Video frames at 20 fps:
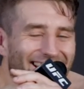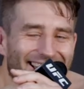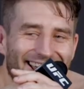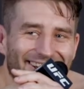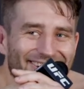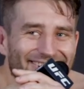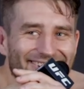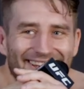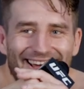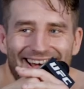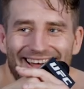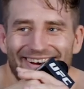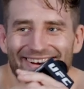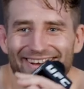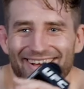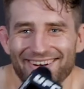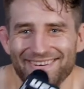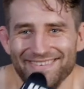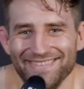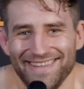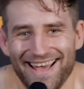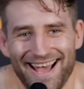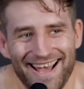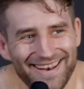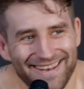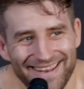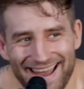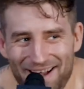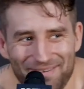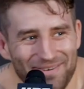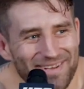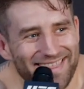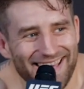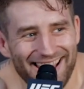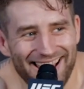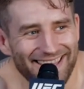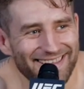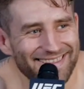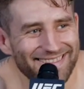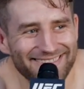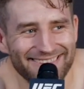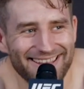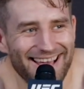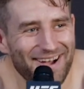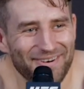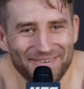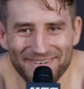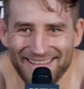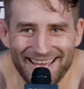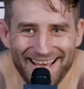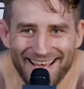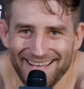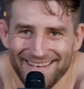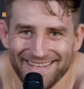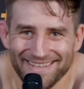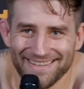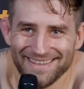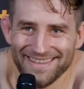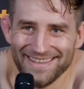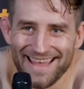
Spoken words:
I don't know. Not with that.